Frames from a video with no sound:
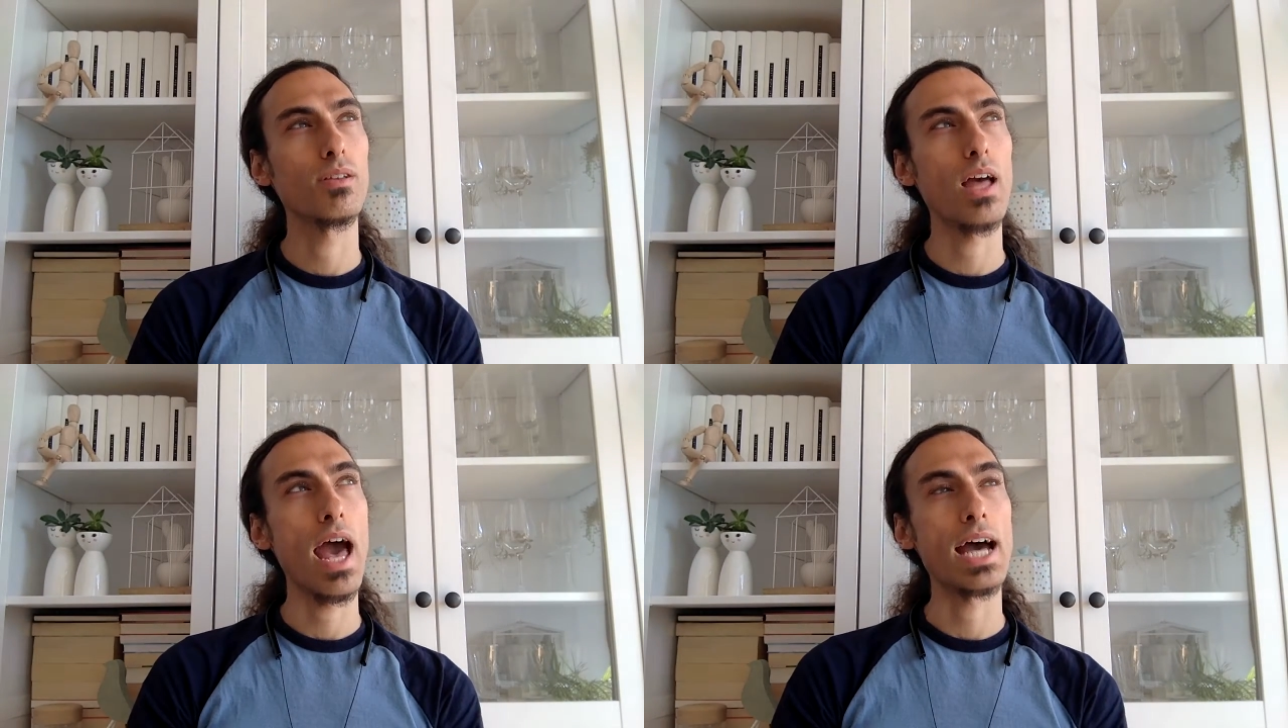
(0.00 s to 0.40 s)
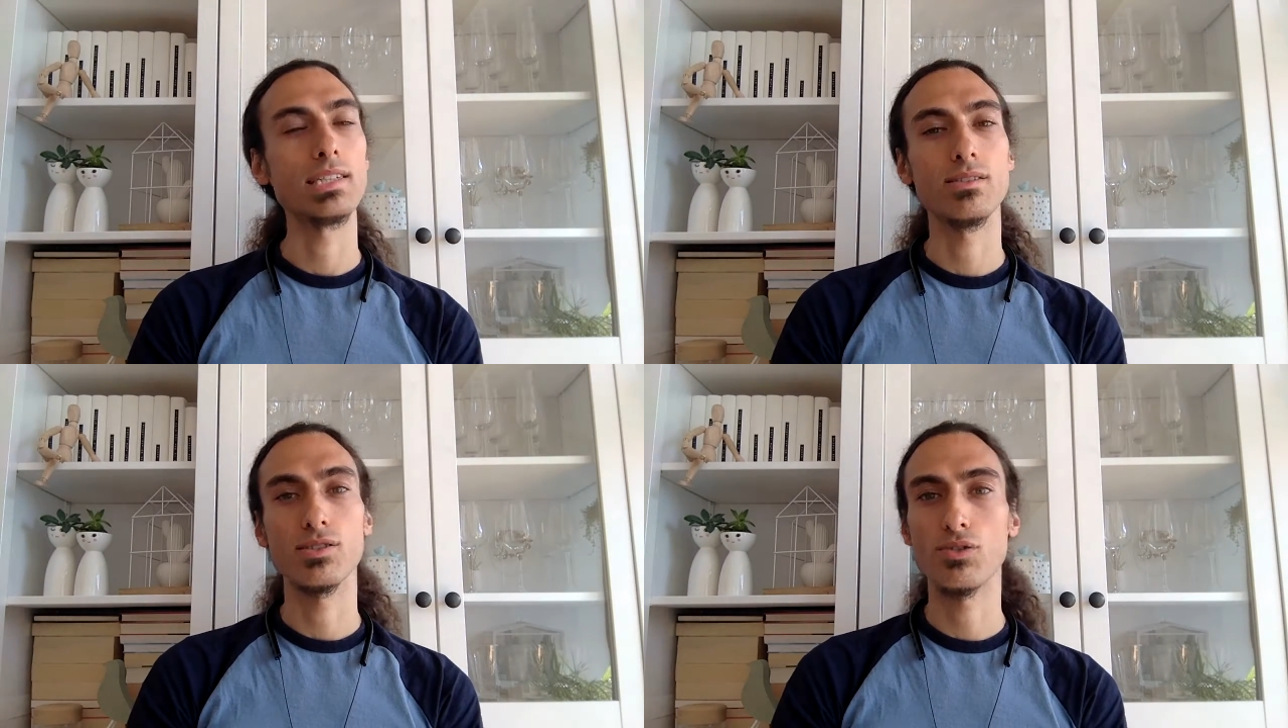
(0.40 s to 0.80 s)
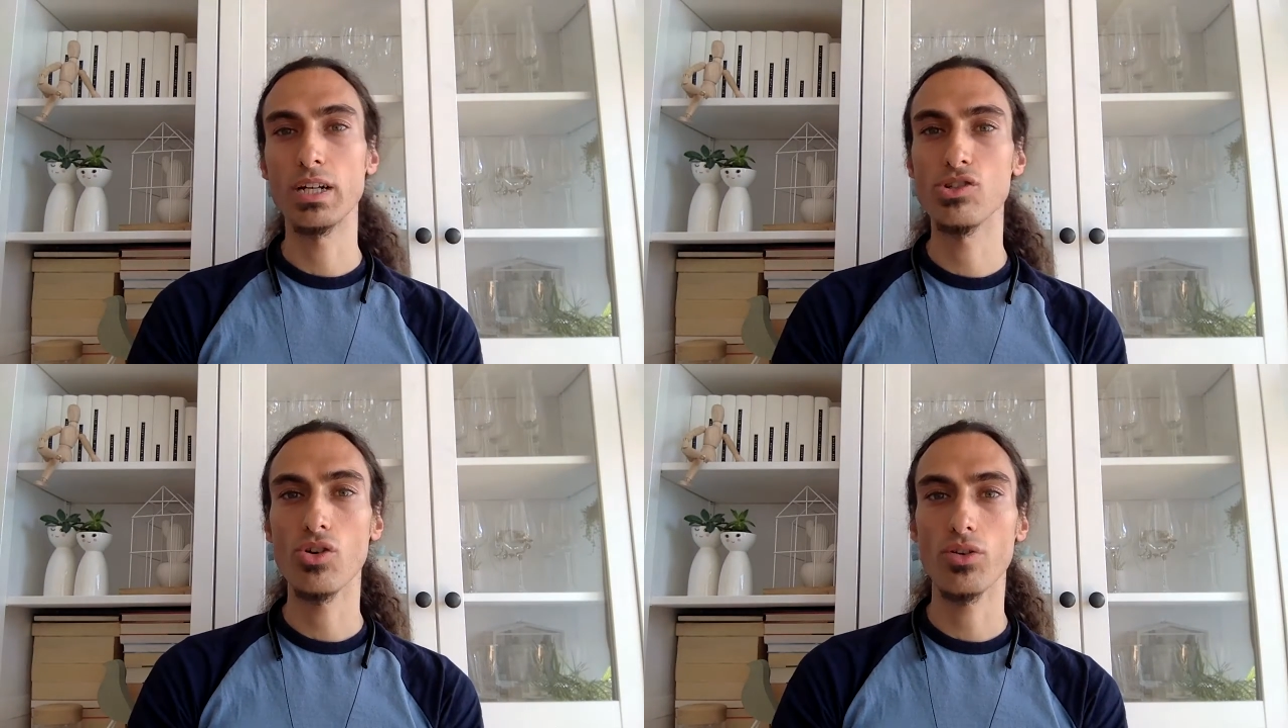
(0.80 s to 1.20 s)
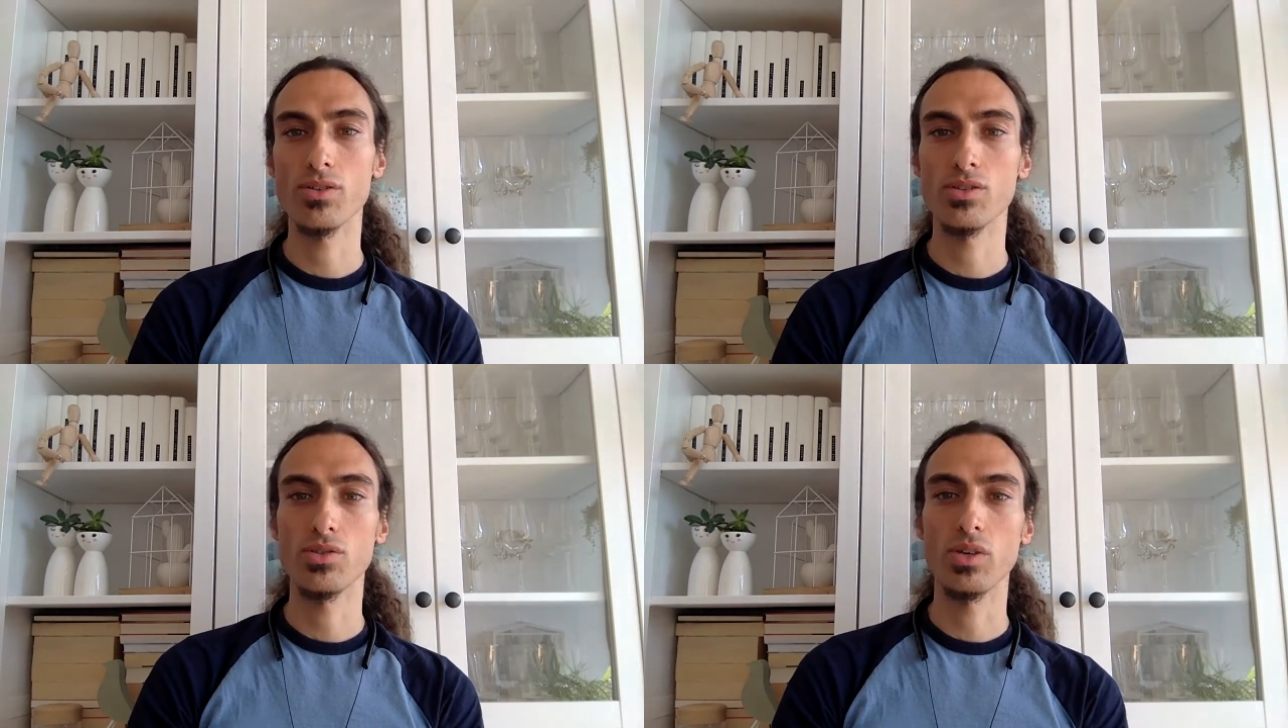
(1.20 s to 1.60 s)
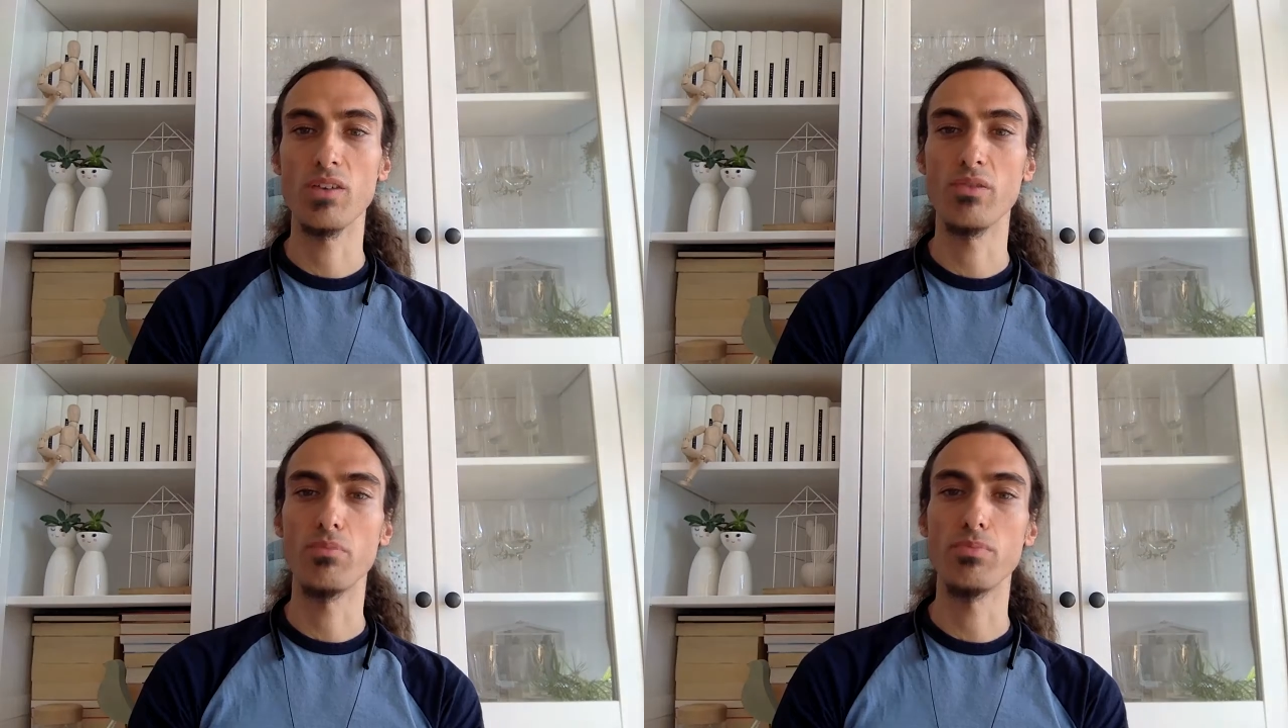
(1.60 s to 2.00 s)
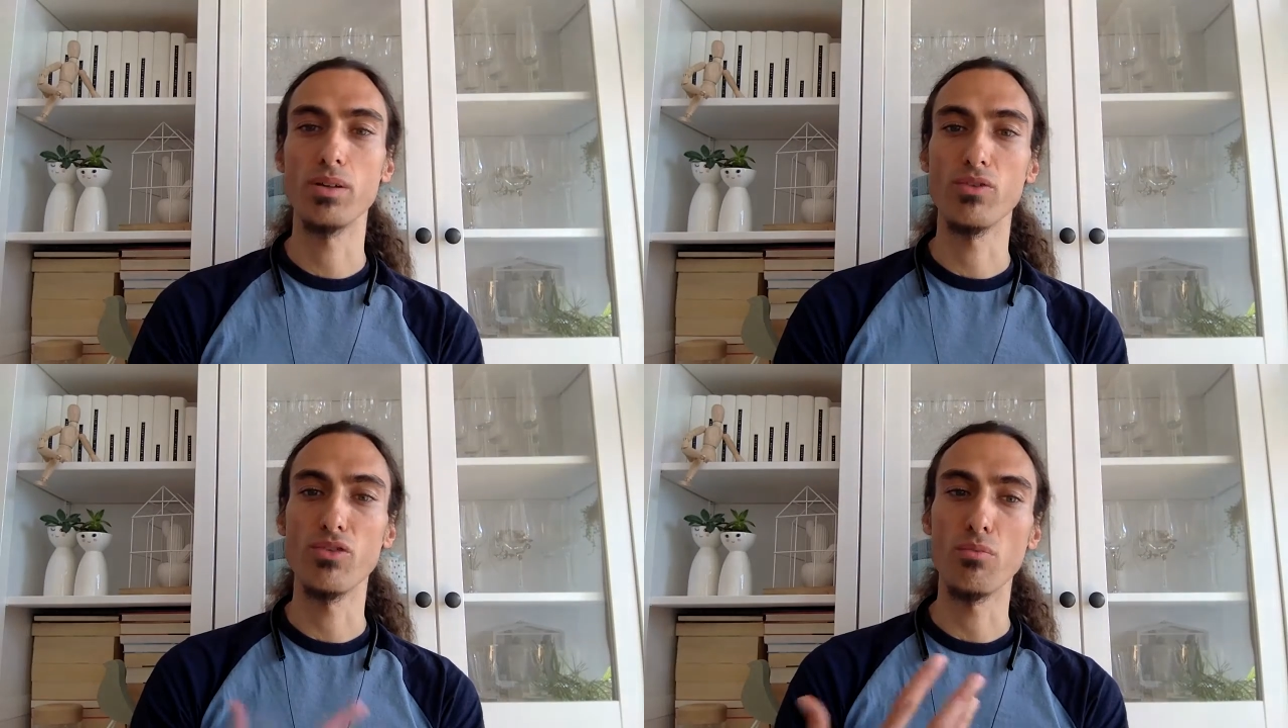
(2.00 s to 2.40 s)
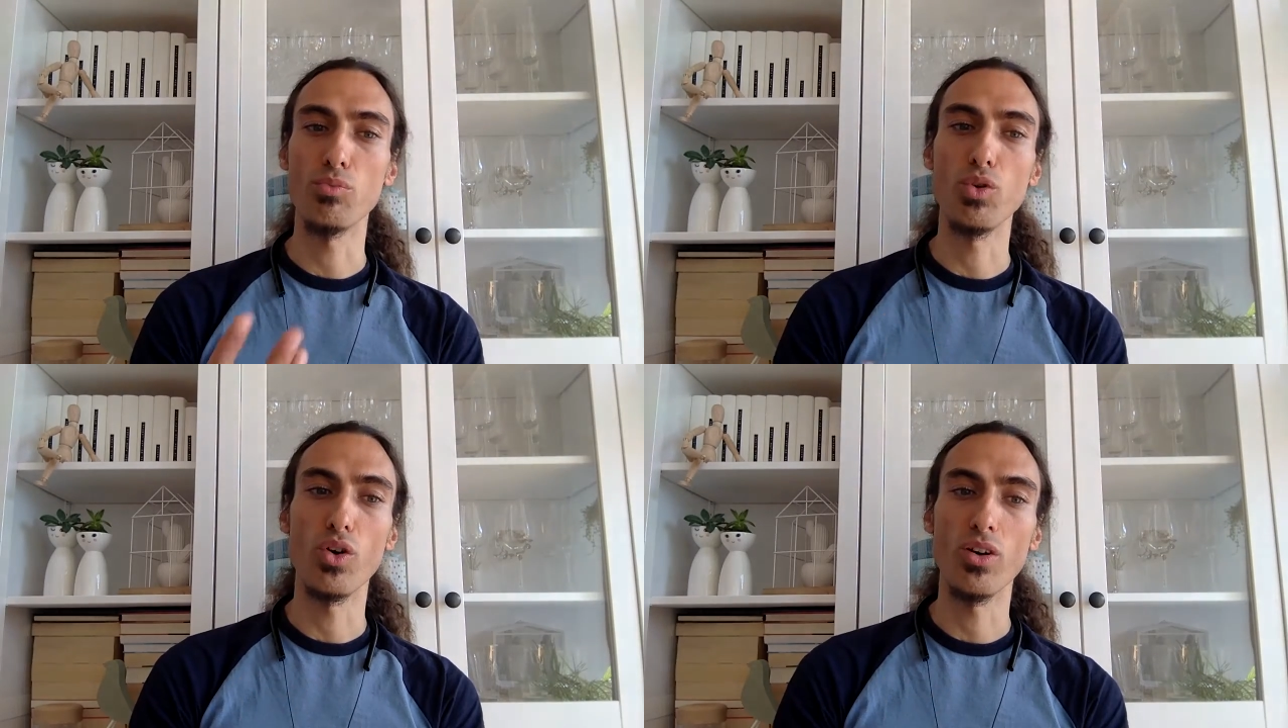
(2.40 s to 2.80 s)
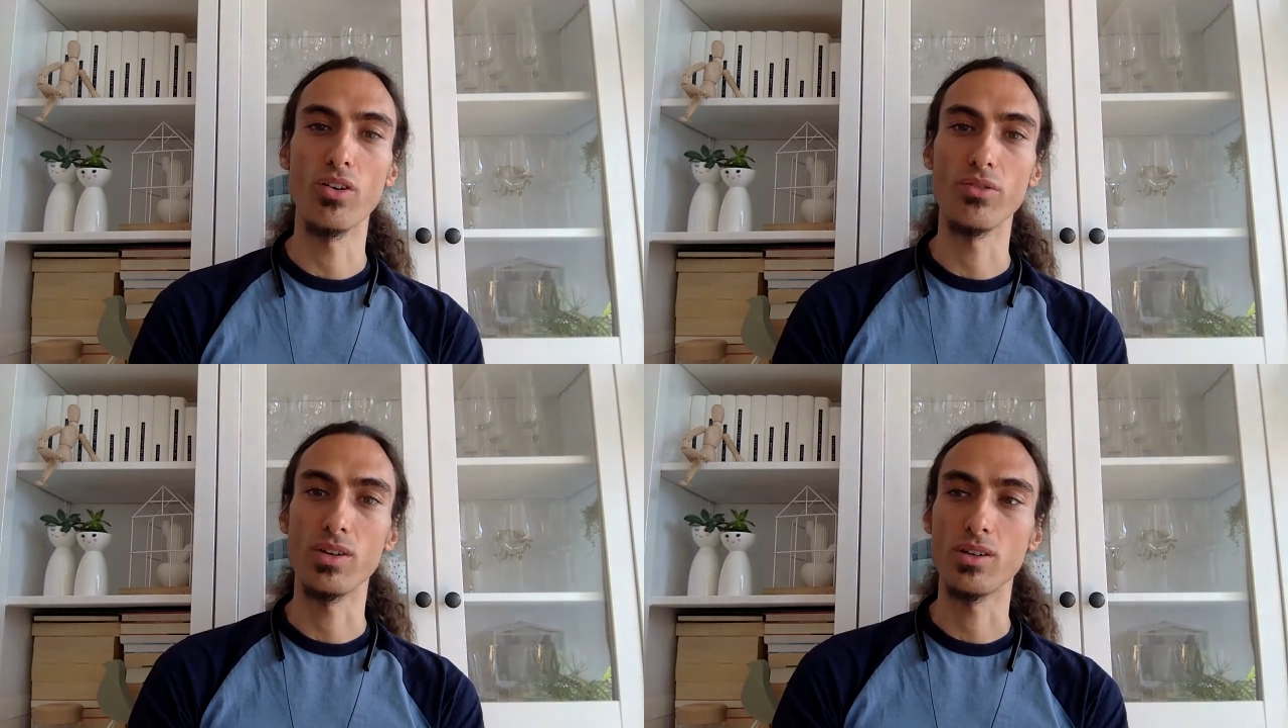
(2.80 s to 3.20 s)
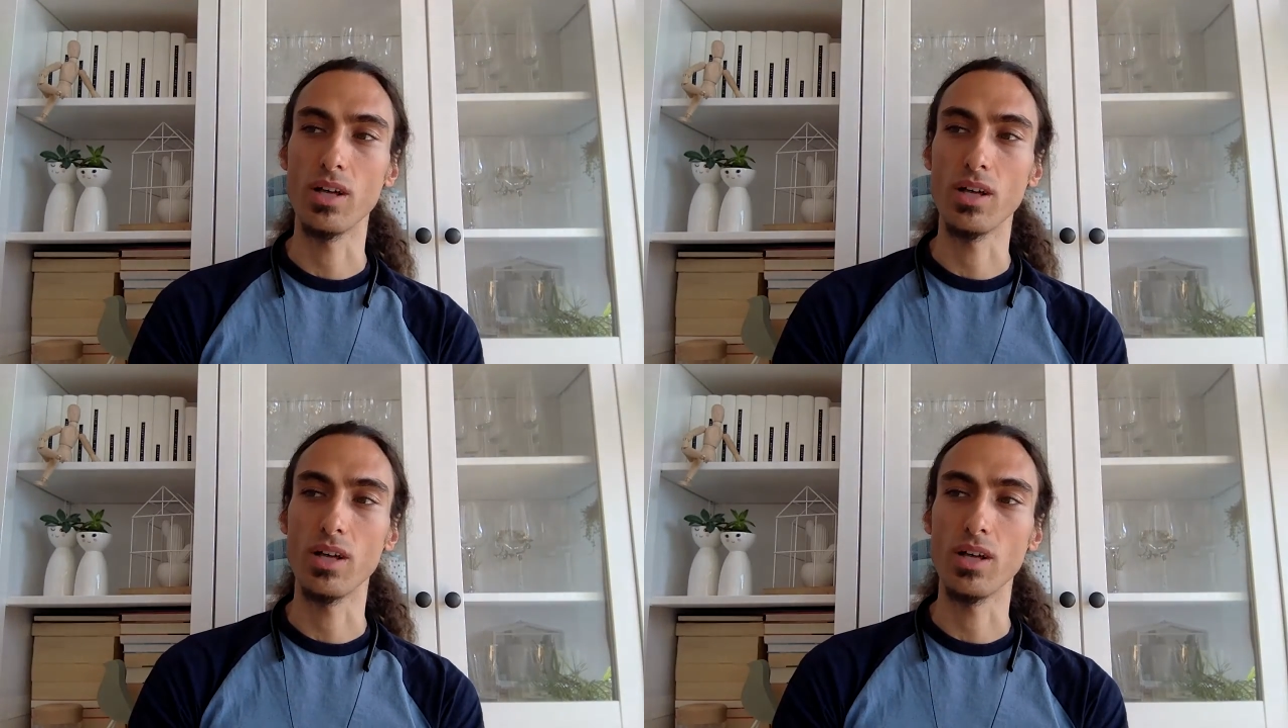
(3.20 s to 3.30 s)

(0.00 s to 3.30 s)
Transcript: add screenshots to give a bit of more of